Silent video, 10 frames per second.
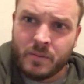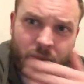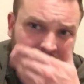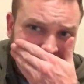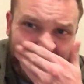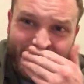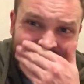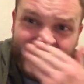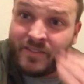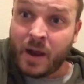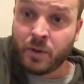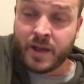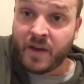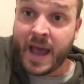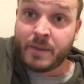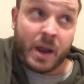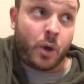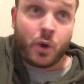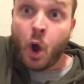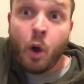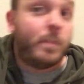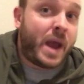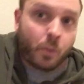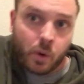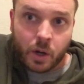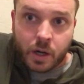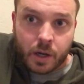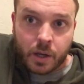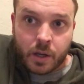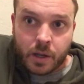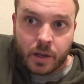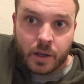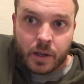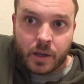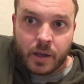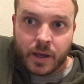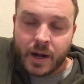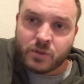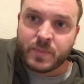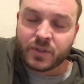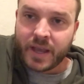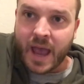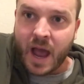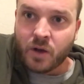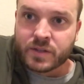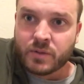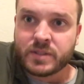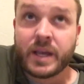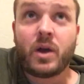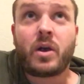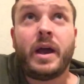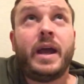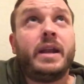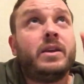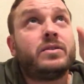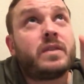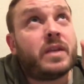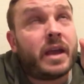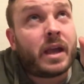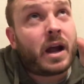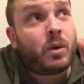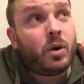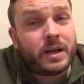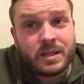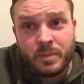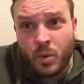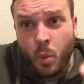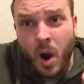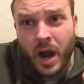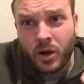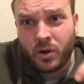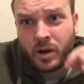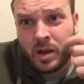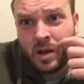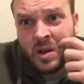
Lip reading: But if I had my own home network and I was building a house, I would say, all right, here's the thing, I want it to be wired.